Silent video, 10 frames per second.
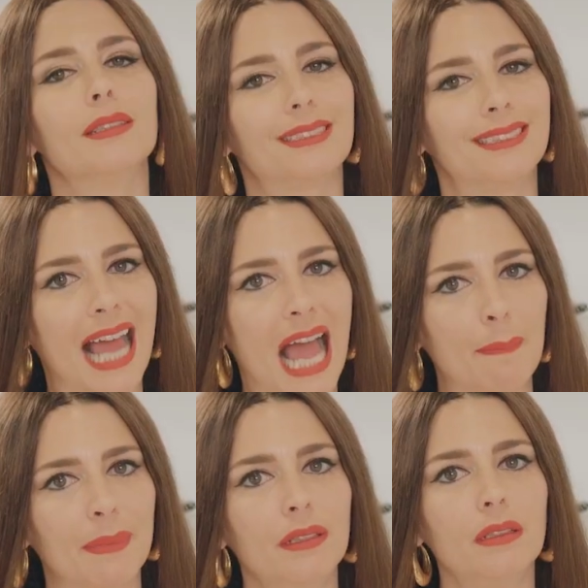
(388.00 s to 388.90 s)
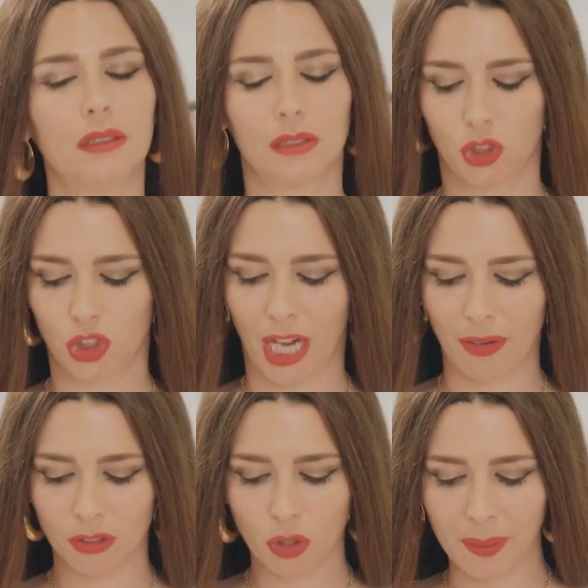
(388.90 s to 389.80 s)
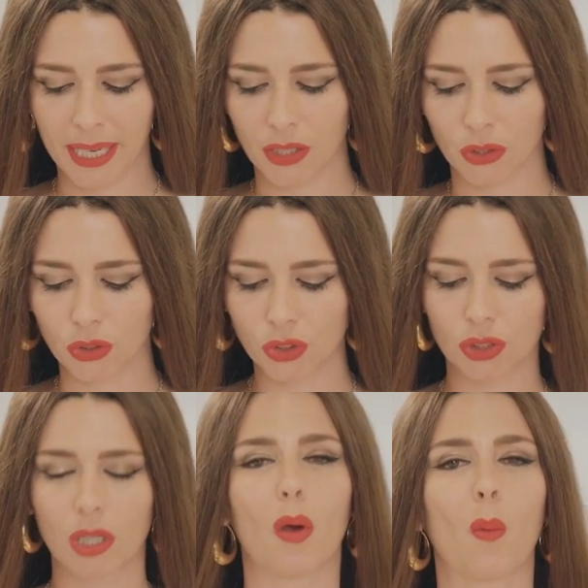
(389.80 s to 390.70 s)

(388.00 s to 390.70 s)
Salmon, cherry tomatoes